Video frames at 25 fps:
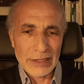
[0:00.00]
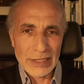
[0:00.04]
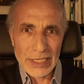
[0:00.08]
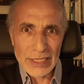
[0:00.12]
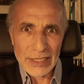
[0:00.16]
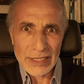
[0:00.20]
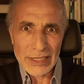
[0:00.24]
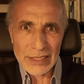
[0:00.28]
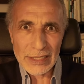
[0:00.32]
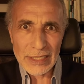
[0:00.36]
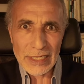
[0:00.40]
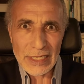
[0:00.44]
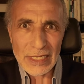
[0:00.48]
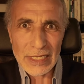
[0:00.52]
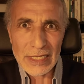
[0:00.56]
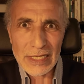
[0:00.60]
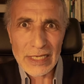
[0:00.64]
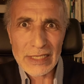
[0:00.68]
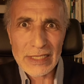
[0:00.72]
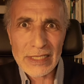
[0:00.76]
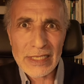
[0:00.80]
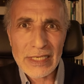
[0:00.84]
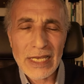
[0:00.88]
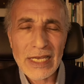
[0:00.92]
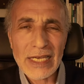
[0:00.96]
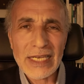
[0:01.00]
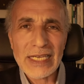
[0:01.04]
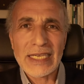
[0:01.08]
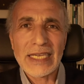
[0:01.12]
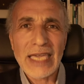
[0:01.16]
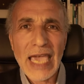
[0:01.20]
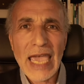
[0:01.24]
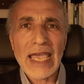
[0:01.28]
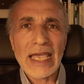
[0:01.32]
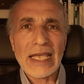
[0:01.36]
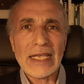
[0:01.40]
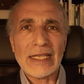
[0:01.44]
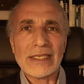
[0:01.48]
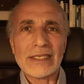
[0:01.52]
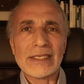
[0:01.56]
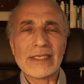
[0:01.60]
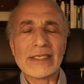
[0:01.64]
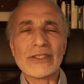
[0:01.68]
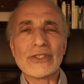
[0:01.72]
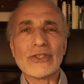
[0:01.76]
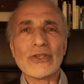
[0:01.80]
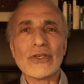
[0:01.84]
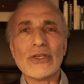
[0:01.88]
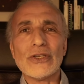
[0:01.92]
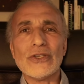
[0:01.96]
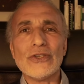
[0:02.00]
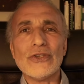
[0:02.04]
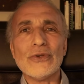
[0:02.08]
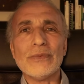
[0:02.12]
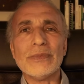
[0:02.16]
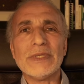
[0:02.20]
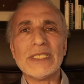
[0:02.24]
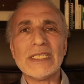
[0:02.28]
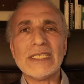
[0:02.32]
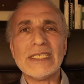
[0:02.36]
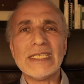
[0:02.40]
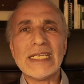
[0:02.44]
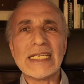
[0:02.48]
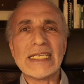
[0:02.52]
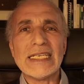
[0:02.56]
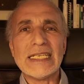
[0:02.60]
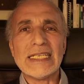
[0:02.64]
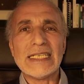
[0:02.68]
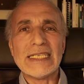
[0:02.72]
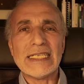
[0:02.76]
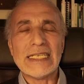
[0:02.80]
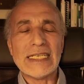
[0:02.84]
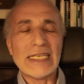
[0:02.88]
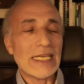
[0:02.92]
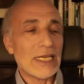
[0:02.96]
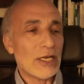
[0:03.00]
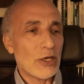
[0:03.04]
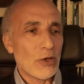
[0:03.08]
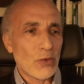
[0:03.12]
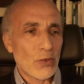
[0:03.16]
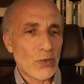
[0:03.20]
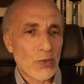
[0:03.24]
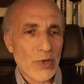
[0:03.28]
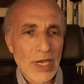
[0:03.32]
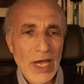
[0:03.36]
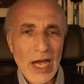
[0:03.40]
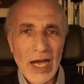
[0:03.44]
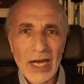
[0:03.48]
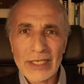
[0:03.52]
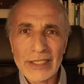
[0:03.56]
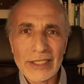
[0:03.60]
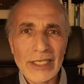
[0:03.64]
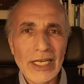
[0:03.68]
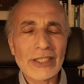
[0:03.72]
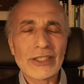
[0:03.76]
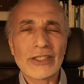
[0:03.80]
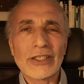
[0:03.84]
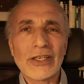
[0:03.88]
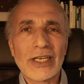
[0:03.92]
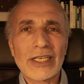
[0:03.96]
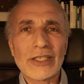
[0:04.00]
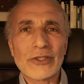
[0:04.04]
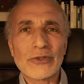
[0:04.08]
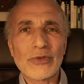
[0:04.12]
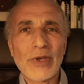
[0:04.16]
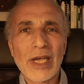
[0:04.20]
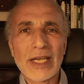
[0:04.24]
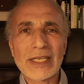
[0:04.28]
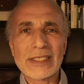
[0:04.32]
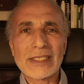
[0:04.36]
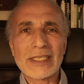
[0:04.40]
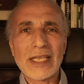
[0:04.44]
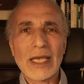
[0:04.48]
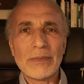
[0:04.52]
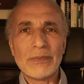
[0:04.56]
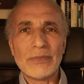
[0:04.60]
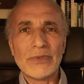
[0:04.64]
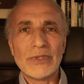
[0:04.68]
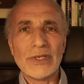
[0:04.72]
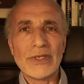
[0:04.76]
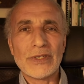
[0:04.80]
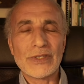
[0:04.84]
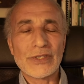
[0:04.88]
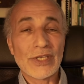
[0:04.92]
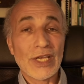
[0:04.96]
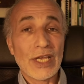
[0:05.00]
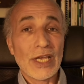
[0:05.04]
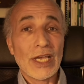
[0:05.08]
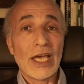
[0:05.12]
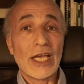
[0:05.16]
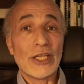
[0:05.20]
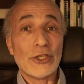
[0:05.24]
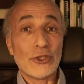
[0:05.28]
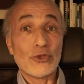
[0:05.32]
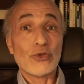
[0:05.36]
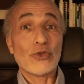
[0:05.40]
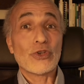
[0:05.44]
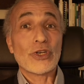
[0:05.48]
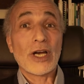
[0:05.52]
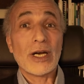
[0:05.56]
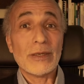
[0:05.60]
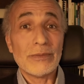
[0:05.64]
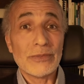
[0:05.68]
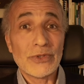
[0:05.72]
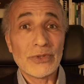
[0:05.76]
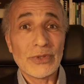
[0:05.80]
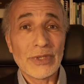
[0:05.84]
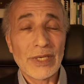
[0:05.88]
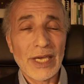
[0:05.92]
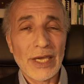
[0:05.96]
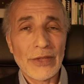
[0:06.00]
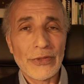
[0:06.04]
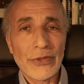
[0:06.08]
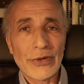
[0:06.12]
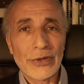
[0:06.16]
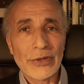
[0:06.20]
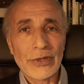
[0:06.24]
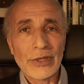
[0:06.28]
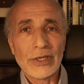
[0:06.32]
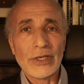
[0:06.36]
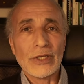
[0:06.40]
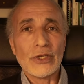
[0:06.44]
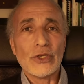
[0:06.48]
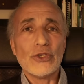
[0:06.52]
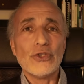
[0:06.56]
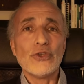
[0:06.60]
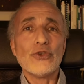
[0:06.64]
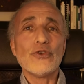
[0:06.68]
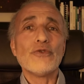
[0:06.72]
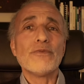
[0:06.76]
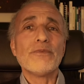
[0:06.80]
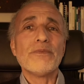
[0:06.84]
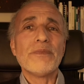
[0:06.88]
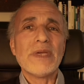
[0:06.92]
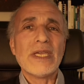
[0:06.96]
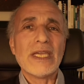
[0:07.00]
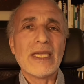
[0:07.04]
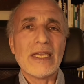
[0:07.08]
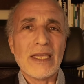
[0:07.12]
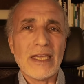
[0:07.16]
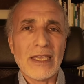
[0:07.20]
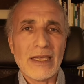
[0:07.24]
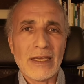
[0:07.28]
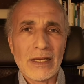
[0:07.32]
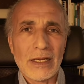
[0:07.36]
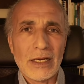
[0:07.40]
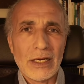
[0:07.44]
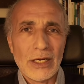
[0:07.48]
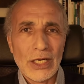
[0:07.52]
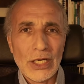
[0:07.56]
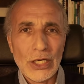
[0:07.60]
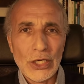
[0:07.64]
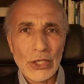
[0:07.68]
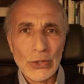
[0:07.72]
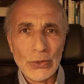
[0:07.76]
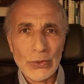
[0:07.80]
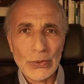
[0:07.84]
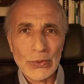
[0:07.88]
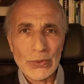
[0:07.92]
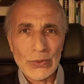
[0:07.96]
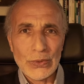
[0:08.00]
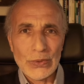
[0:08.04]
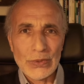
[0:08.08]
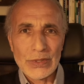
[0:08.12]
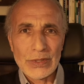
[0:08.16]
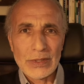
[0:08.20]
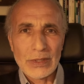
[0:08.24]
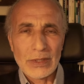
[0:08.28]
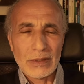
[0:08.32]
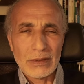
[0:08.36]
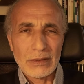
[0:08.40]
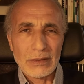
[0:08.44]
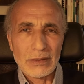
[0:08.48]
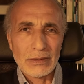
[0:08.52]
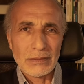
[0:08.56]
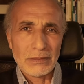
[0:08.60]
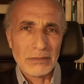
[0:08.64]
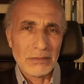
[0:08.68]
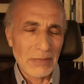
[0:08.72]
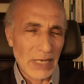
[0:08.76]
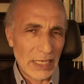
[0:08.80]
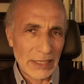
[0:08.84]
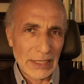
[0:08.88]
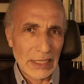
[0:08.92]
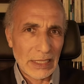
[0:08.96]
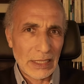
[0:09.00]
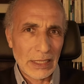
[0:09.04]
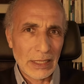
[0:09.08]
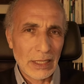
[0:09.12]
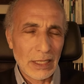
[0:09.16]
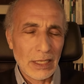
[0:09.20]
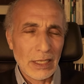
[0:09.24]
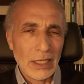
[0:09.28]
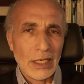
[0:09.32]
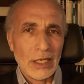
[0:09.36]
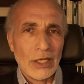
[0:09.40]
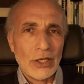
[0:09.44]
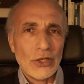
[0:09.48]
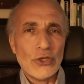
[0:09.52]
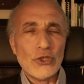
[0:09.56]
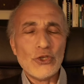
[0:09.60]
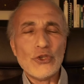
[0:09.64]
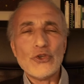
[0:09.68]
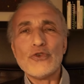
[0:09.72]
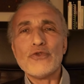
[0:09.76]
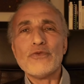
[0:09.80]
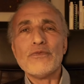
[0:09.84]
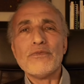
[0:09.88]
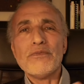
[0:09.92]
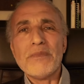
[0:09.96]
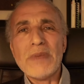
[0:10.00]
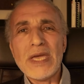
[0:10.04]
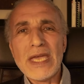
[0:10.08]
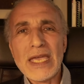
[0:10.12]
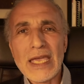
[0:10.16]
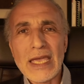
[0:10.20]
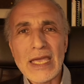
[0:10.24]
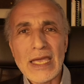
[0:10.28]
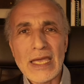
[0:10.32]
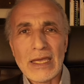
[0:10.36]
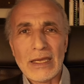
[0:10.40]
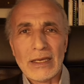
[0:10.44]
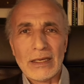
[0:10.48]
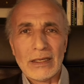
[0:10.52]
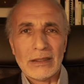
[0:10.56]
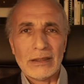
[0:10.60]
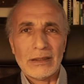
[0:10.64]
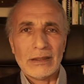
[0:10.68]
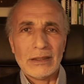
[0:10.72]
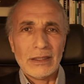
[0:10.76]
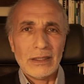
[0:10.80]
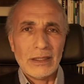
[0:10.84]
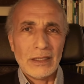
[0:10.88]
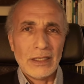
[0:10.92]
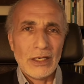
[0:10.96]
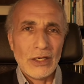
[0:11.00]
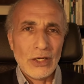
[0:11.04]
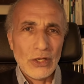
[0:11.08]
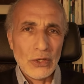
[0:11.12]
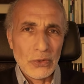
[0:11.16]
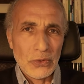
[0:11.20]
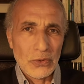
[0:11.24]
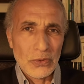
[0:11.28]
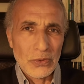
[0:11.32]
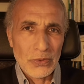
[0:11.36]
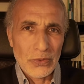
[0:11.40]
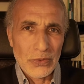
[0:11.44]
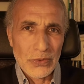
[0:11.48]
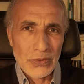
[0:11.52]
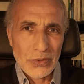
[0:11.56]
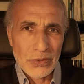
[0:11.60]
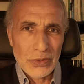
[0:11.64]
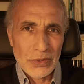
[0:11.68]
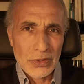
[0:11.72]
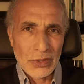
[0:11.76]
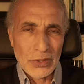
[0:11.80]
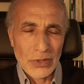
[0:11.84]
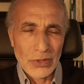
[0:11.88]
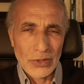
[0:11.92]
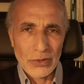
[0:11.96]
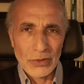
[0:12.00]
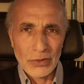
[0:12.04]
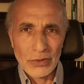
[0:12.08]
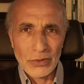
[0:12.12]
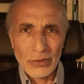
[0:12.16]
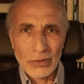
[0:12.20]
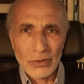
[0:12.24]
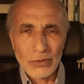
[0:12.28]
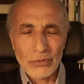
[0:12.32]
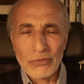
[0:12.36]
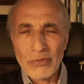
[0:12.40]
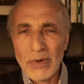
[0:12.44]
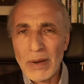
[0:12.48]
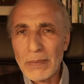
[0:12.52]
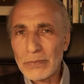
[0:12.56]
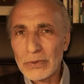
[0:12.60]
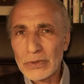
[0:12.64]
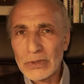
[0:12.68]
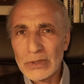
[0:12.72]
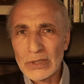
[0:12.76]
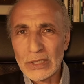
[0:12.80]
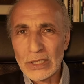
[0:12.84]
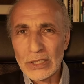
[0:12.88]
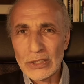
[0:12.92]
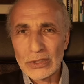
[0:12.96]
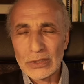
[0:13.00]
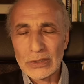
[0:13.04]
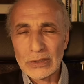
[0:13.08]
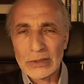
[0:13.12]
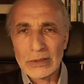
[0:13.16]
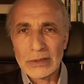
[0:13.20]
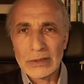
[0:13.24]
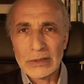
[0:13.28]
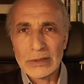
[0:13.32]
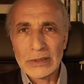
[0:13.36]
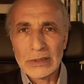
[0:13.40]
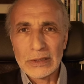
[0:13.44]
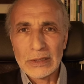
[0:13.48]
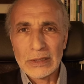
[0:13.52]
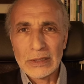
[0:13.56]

This is against human dignity. We are not going to accept this. And to come together, you may lose money. You may lose your reputation,